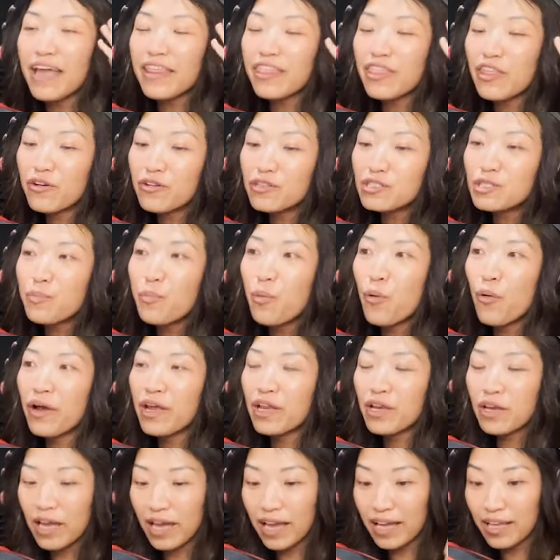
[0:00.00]
There was a
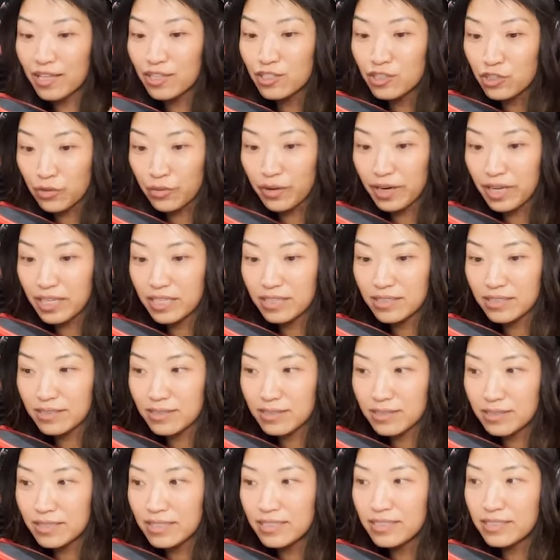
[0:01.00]
point during
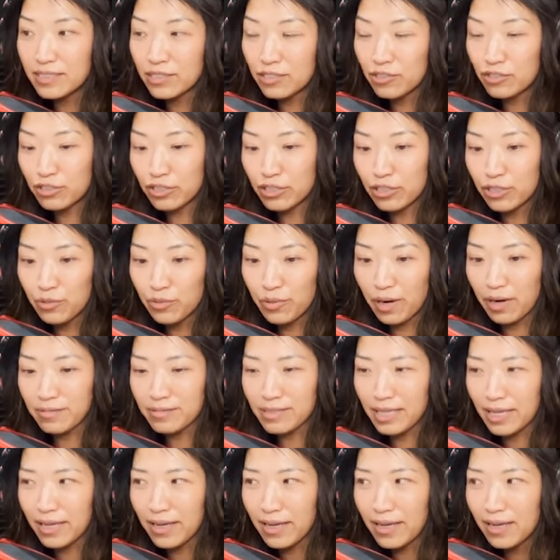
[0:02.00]
season 2 where I was
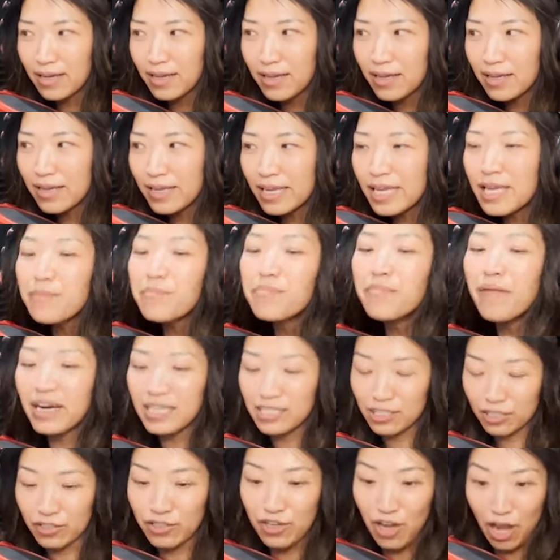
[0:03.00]
like, he
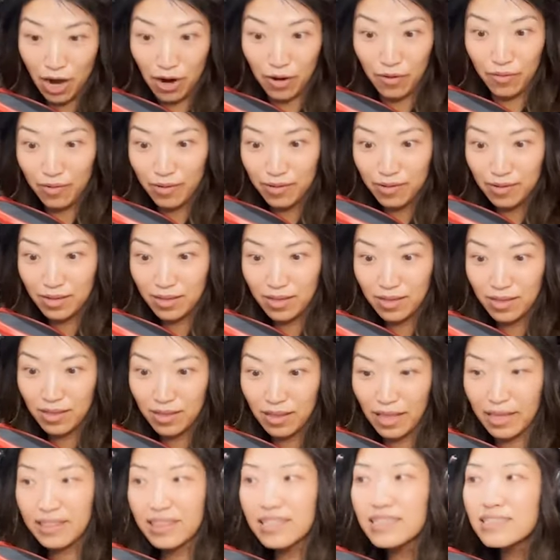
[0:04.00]
must know.
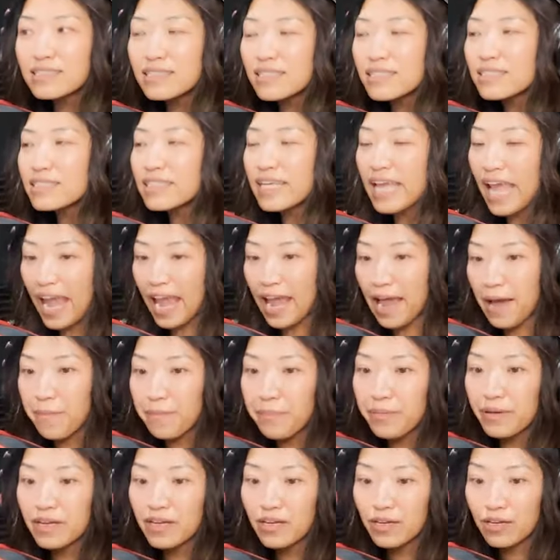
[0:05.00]
Like, this is
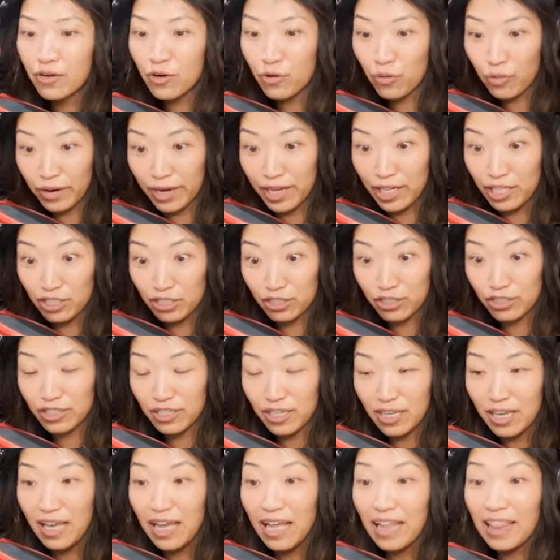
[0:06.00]
camp cringe.
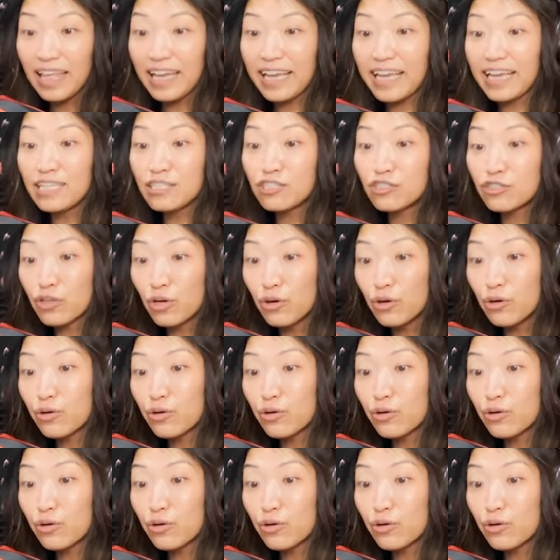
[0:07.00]
Like, it's so.